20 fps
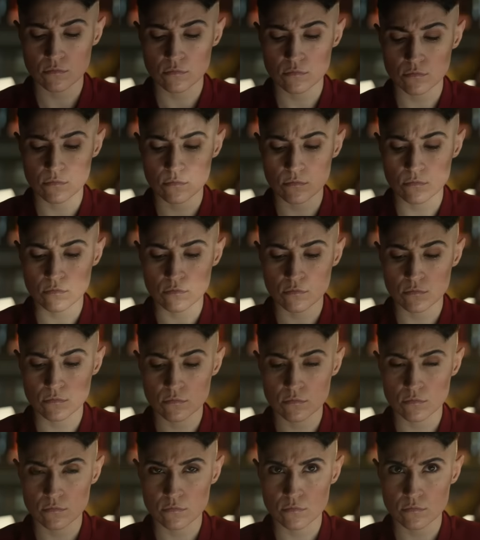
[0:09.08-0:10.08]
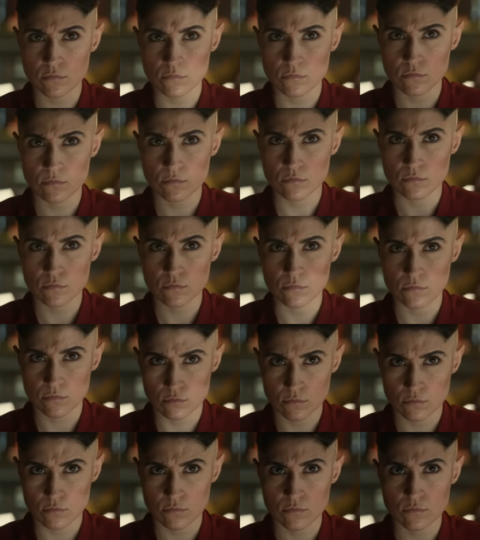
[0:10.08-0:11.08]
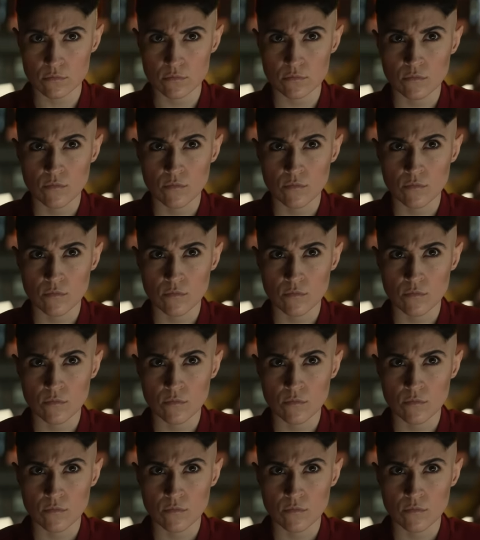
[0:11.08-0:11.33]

Ortegas maintain present course, but be ready.